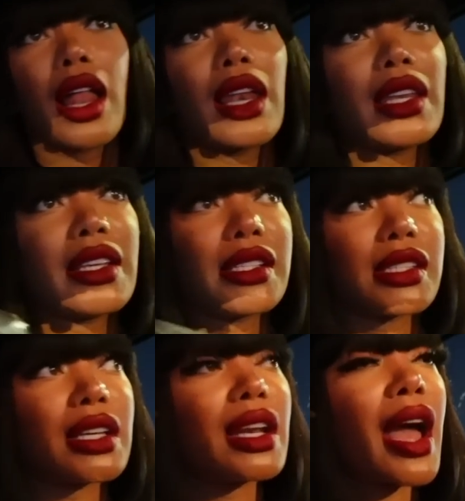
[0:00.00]

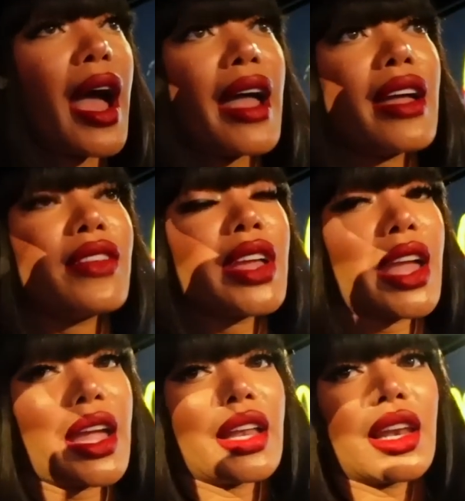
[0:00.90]
Listen, I haven't
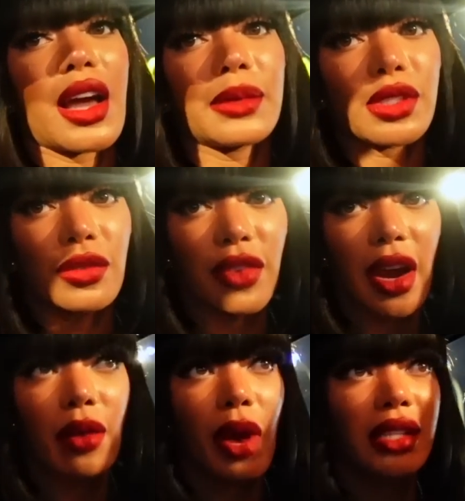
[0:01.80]
had lobster
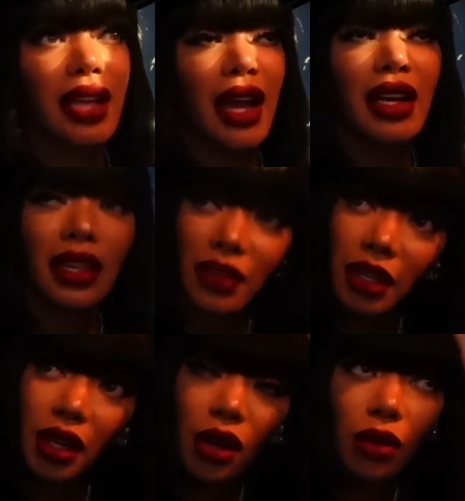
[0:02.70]
fried rice. I didn't even
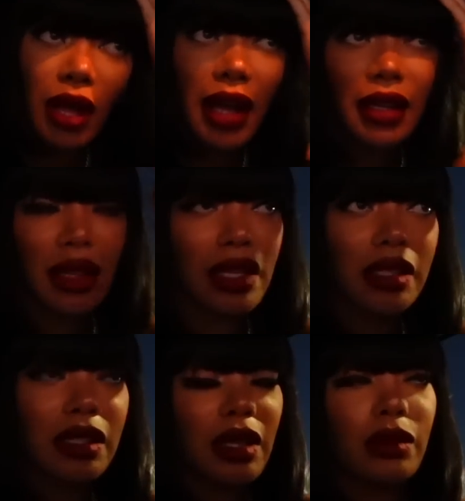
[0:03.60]
know like
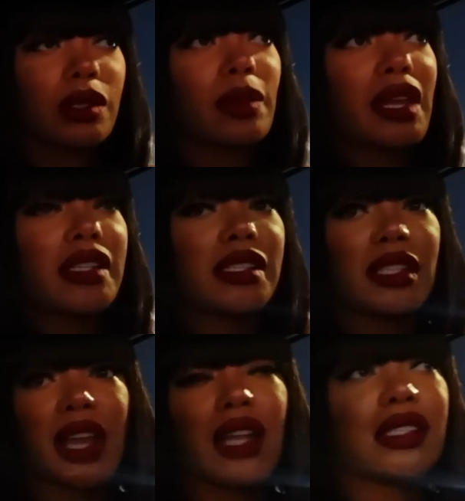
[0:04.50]
these. It was a place in
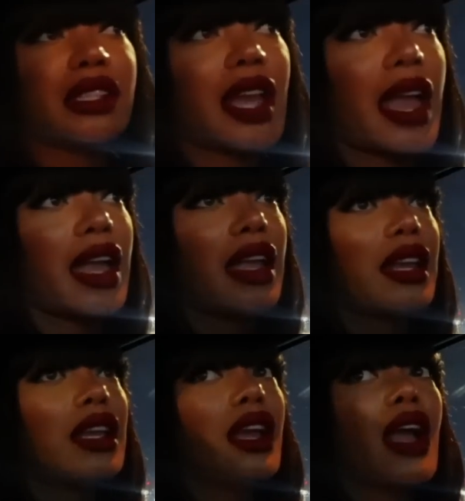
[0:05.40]
Dallas that had
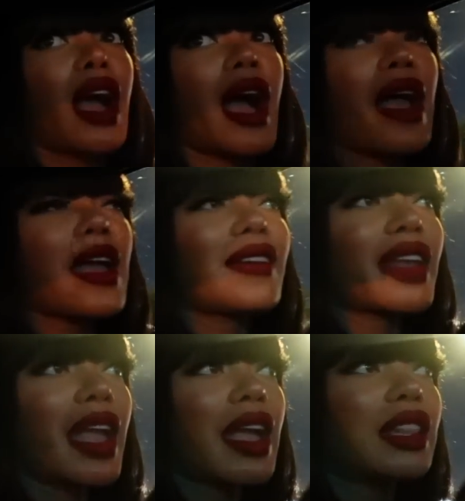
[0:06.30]
it. I haven't
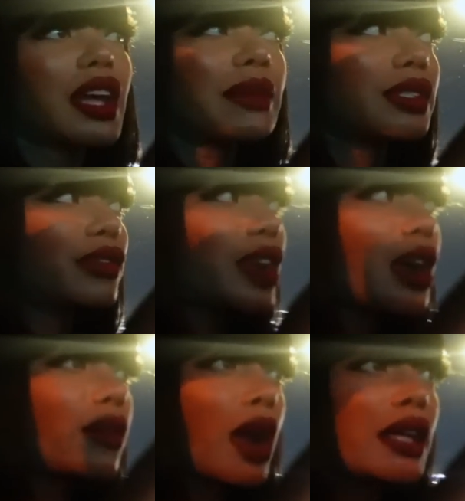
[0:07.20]
had lobster
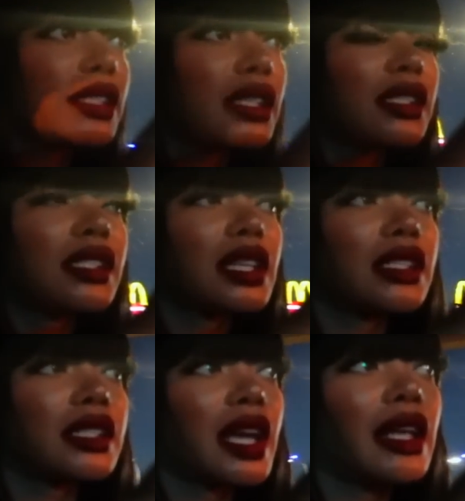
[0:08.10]
fried rice
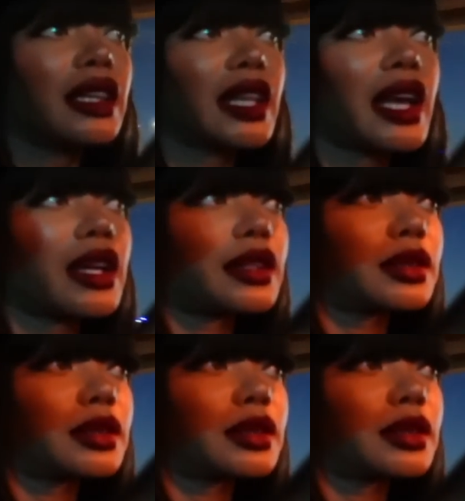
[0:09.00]
since Atlanta,